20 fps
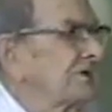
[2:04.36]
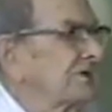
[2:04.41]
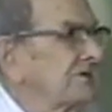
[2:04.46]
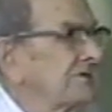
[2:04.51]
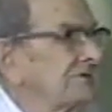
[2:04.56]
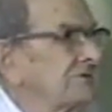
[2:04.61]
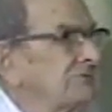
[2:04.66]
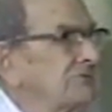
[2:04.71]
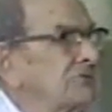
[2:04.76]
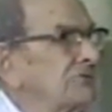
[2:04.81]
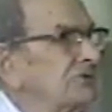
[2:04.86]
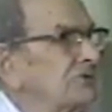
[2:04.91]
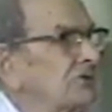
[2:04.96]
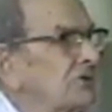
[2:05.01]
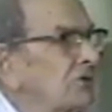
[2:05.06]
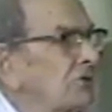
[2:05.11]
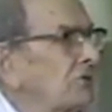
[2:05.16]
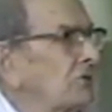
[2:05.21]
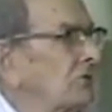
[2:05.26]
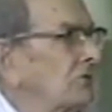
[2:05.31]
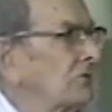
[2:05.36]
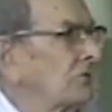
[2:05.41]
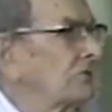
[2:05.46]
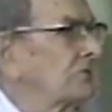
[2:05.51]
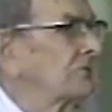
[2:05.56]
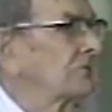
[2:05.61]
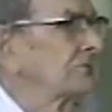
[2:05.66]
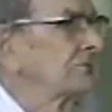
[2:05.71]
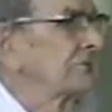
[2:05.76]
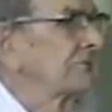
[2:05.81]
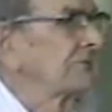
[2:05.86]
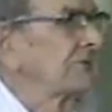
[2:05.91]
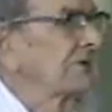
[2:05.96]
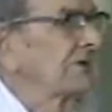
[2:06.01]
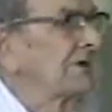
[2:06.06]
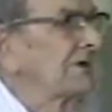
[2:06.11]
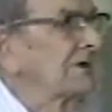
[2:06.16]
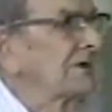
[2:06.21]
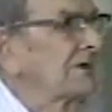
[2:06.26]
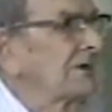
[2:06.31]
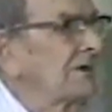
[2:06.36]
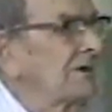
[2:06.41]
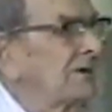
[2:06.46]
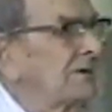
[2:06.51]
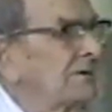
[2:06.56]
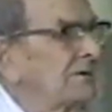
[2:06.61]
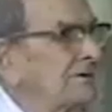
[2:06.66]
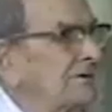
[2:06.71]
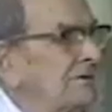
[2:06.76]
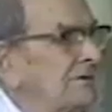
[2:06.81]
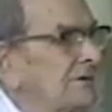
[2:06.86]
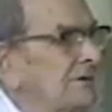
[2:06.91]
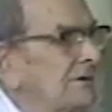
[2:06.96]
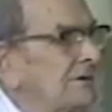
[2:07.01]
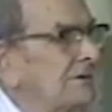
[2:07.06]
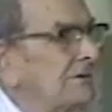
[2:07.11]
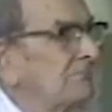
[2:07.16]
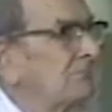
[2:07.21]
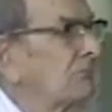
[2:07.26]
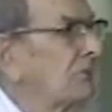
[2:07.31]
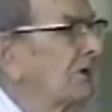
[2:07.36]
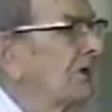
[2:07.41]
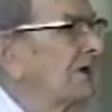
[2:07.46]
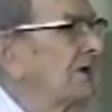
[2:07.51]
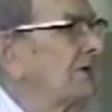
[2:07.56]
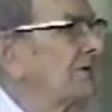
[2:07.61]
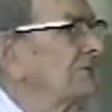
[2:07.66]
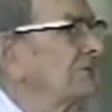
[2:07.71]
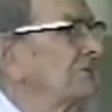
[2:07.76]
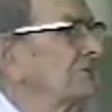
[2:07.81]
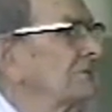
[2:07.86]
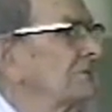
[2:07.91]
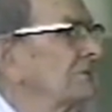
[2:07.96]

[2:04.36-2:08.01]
you would corn or something like that, brown,